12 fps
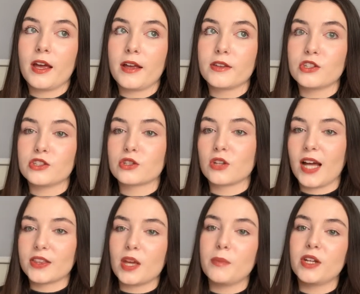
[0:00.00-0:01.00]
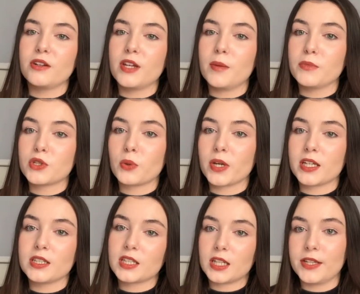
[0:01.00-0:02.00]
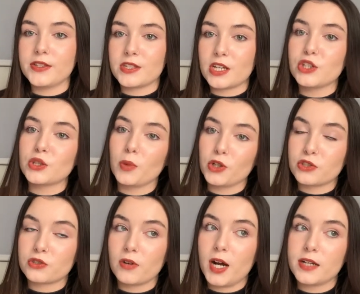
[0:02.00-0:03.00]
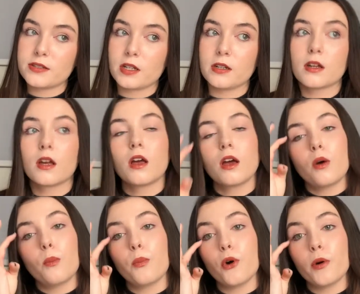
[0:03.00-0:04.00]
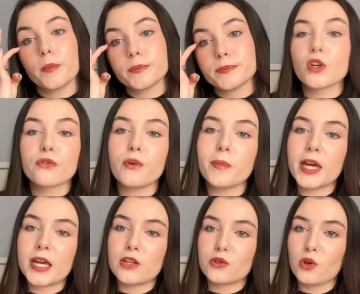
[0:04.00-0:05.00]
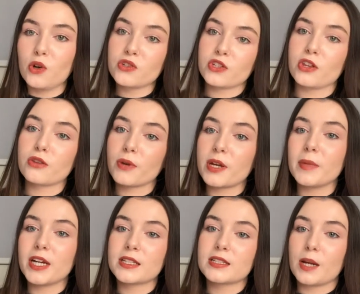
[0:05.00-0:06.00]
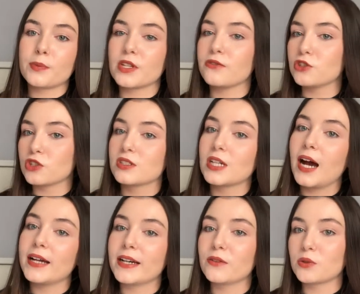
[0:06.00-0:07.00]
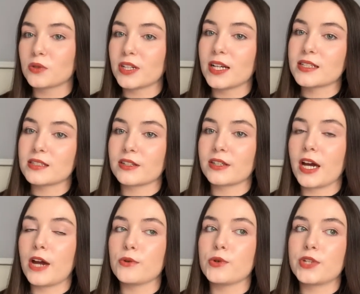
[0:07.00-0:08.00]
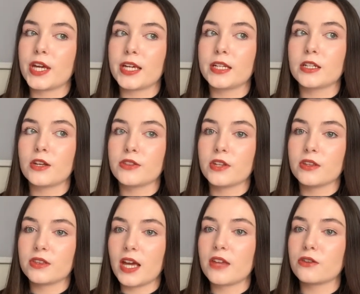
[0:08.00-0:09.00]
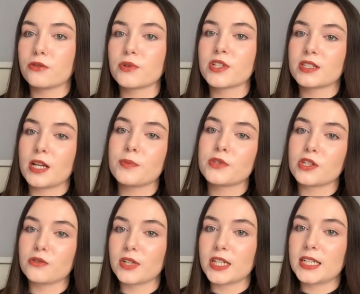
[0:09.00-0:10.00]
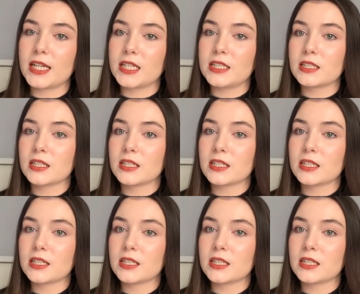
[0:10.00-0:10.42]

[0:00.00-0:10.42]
You'd add them in between your cleanser and your moisturiser. But for me, those are the 3 main steps. If you're just starting out, you want a nice skincare routine, they're the 3 steps that you really need.